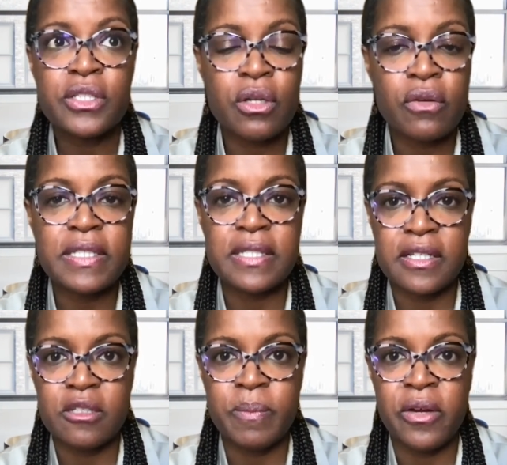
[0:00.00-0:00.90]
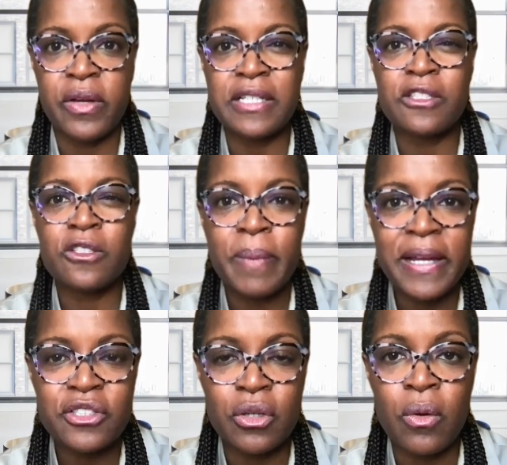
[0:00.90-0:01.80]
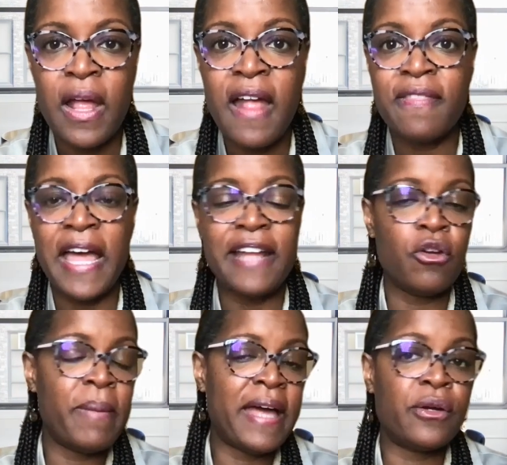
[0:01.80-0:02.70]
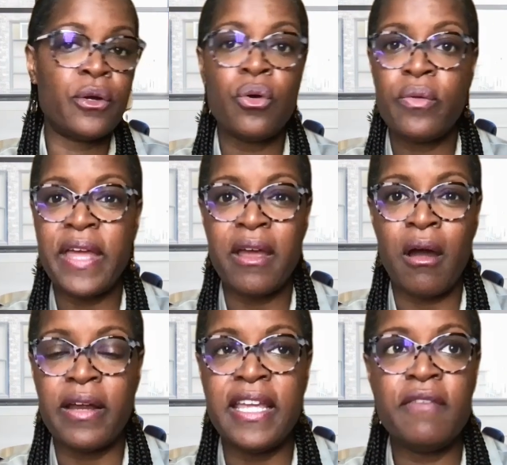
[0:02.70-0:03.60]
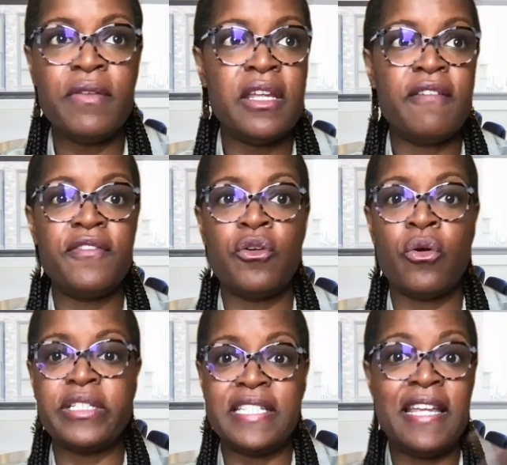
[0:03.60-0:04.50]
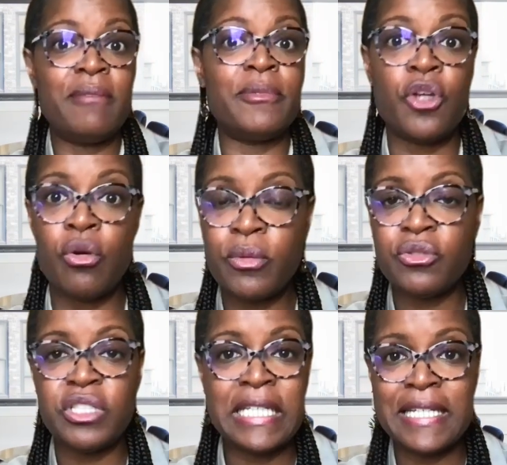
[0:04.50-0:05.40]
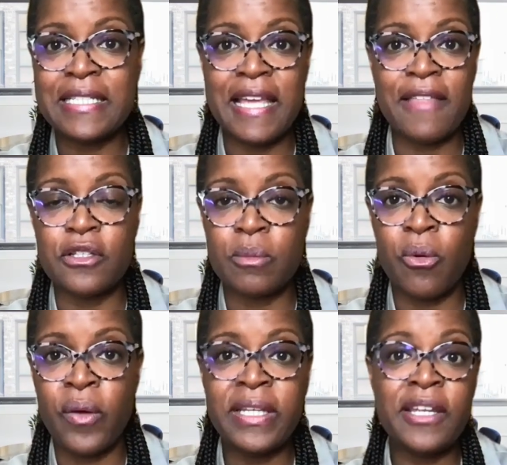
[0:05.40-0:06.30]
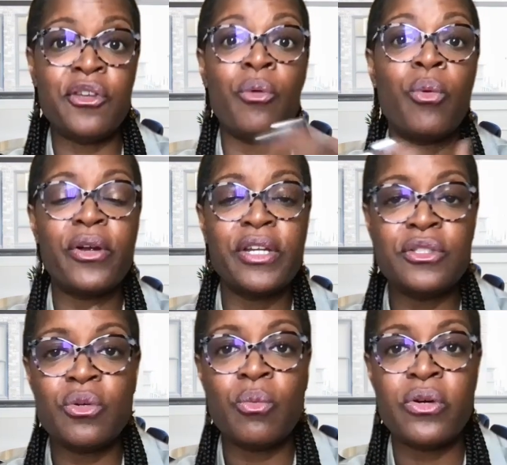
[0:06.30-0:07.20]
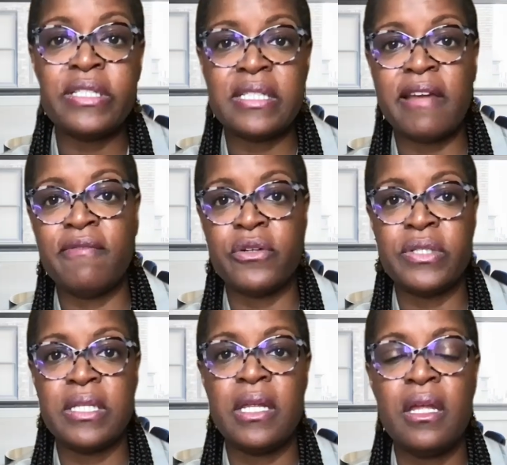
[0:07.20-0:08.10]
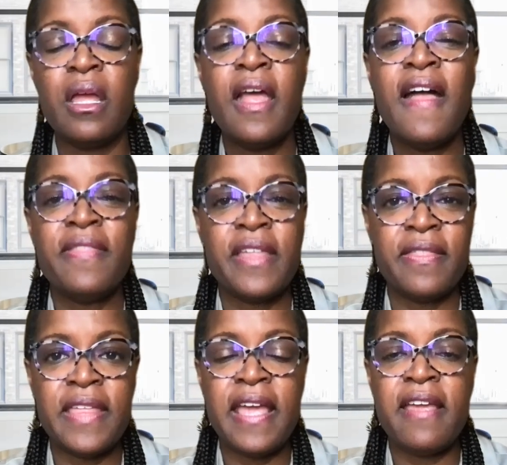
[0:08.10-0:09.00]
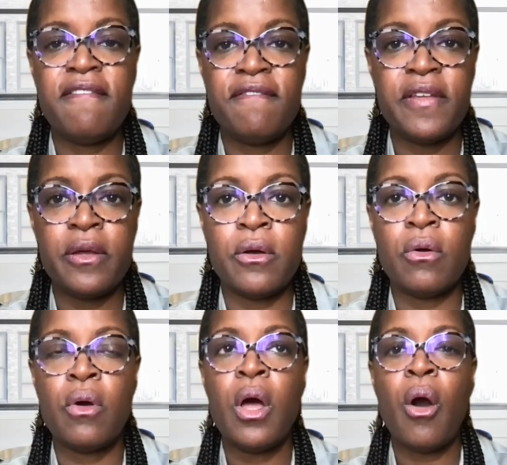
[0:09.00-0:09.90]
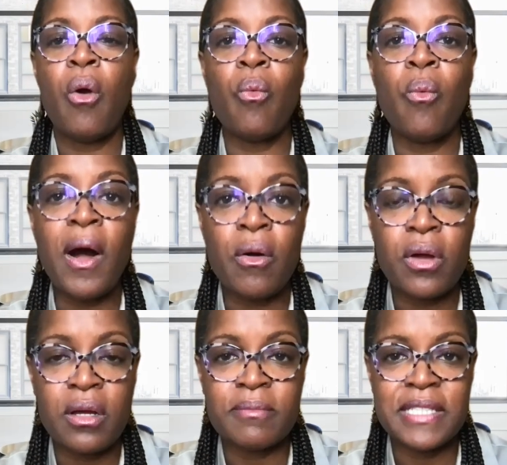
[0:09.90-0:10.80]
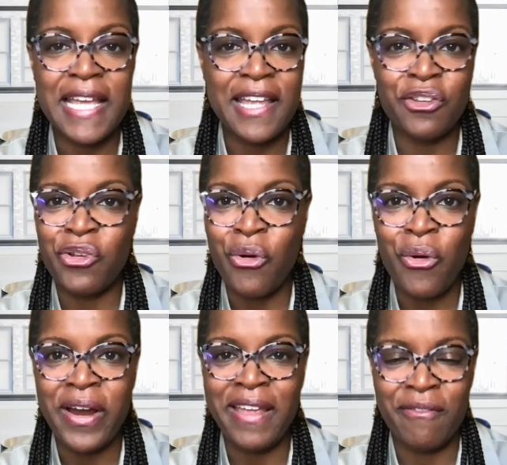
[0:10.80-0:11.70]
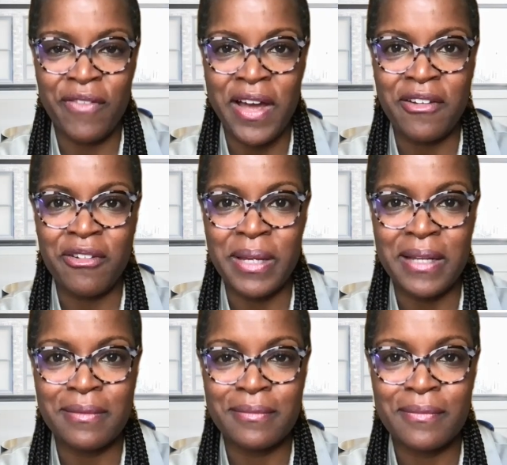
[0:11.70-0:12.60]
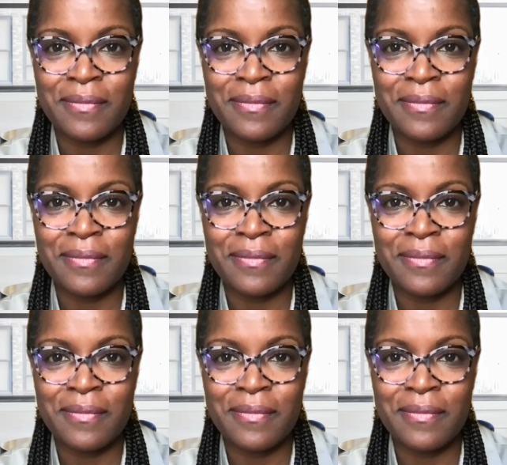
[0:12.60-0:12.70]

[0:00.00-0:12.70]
service experience special, that no matter who they are, even if your team is homogeneous at this point and you're working towards diversity, that they feel welcomed in your environment.